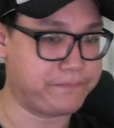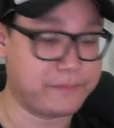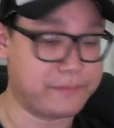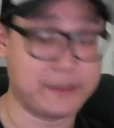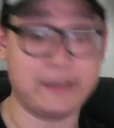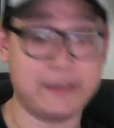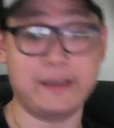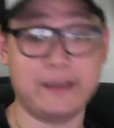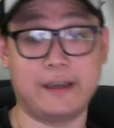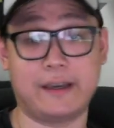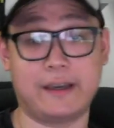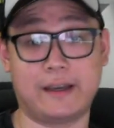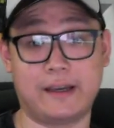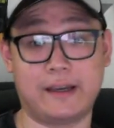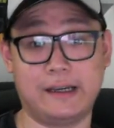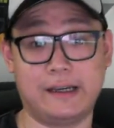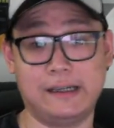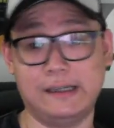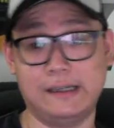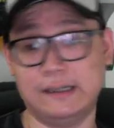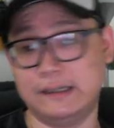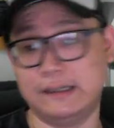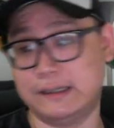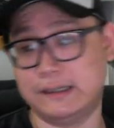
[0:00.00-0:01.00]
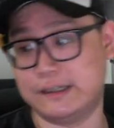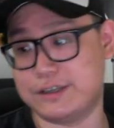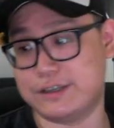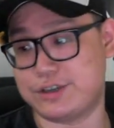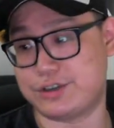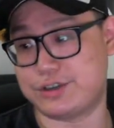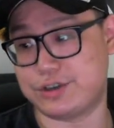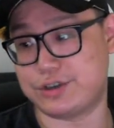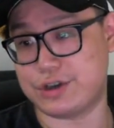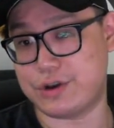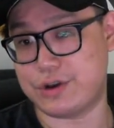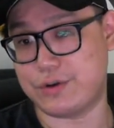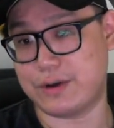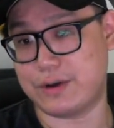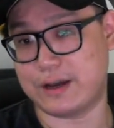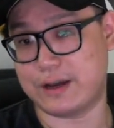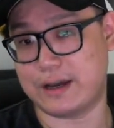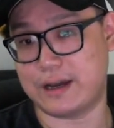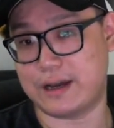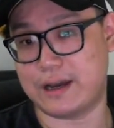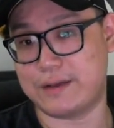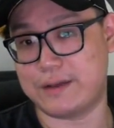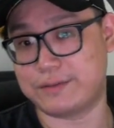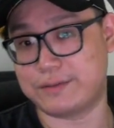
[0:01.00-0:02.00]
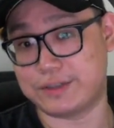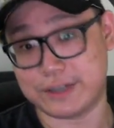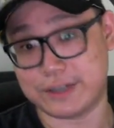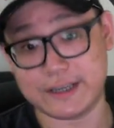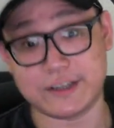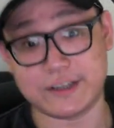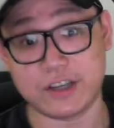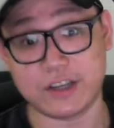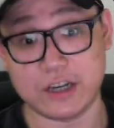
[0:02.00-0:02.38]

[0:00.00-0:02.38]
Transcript: Yeah, so today is